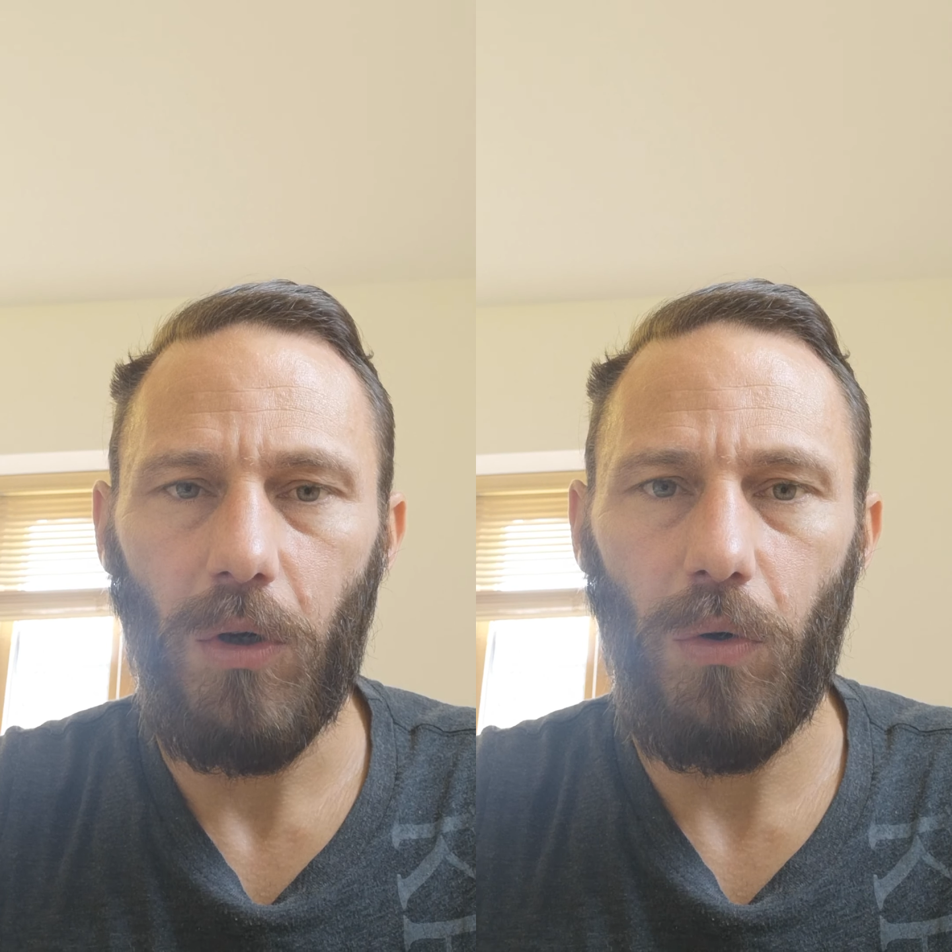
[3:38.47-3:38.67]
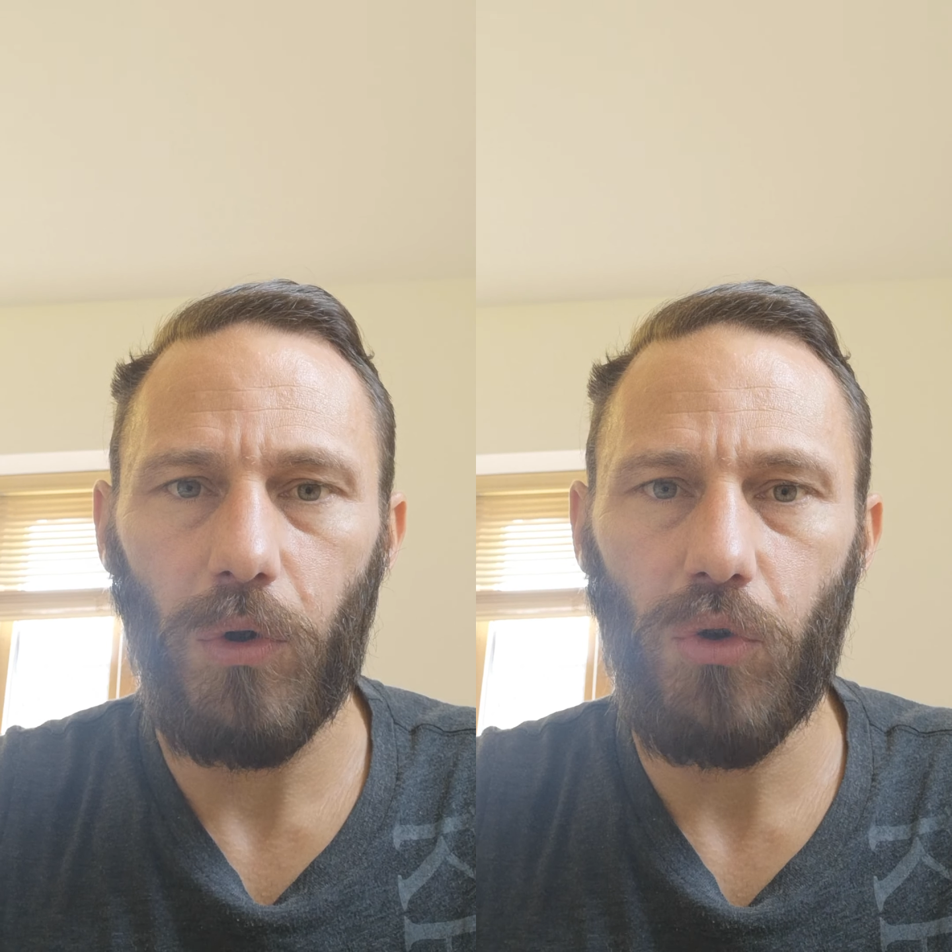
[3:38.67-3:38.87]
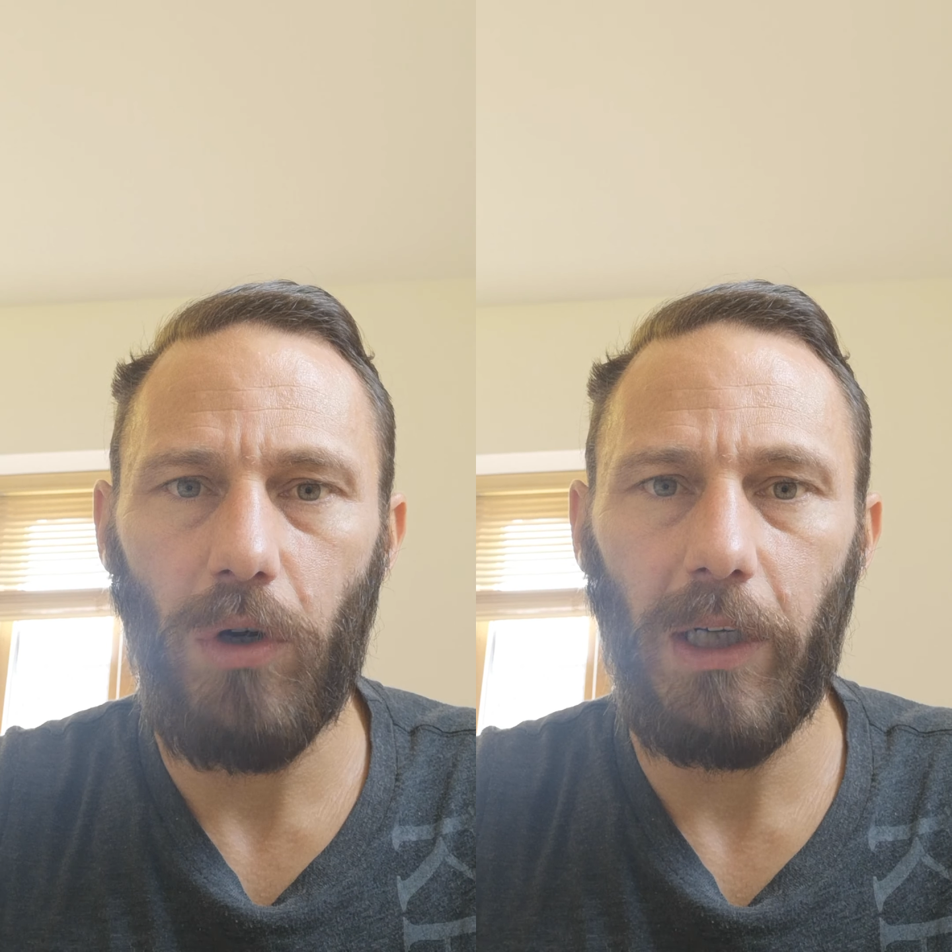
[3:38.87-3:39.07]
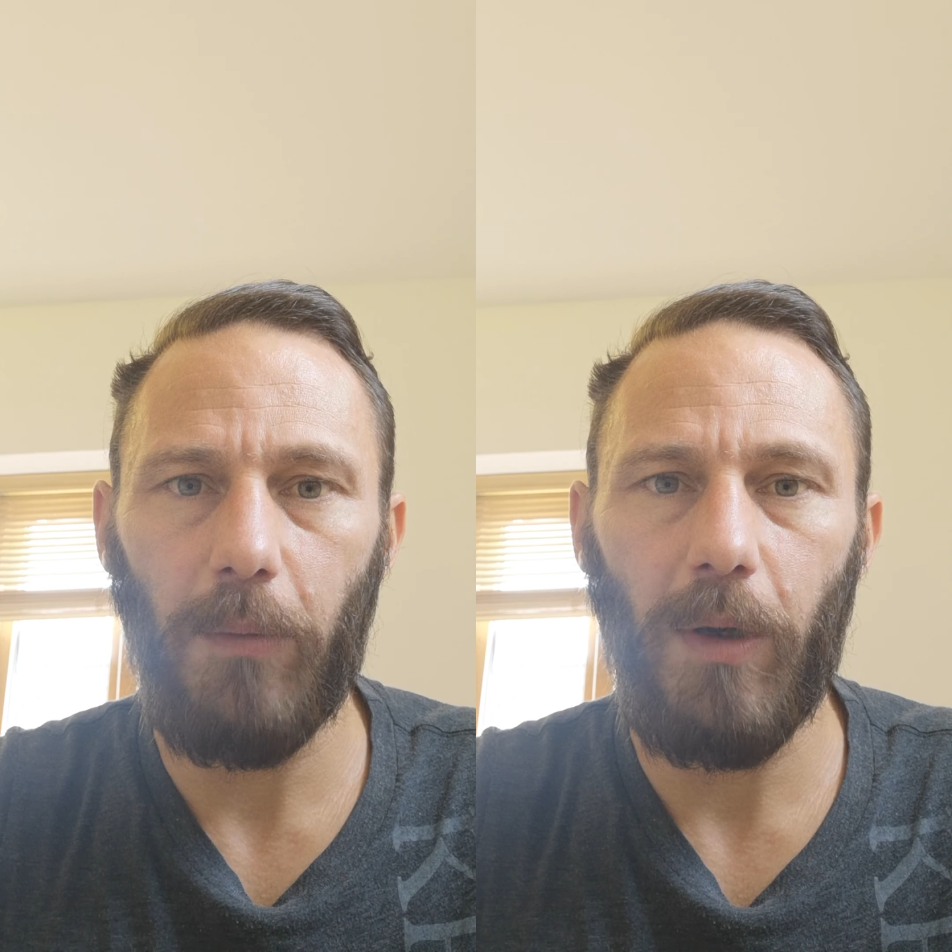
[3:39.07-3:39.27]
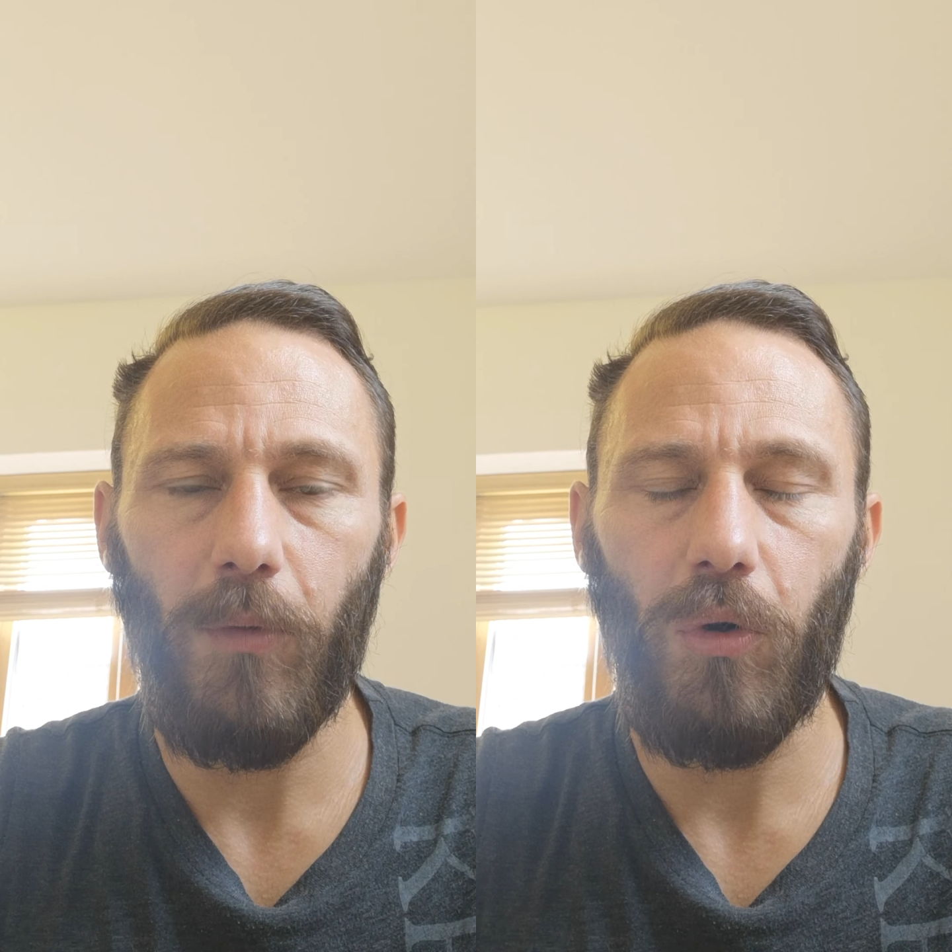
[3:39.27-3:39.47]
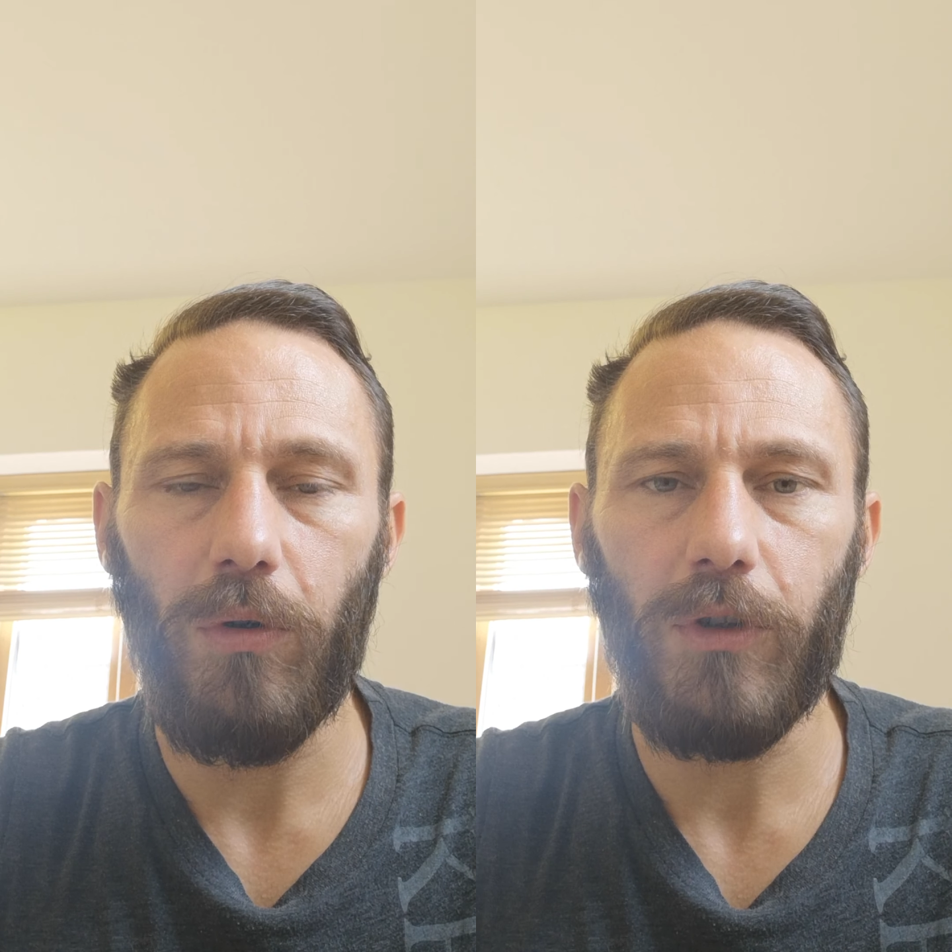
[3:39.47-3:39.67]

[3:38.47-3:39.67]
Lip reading: or struggling a bit more,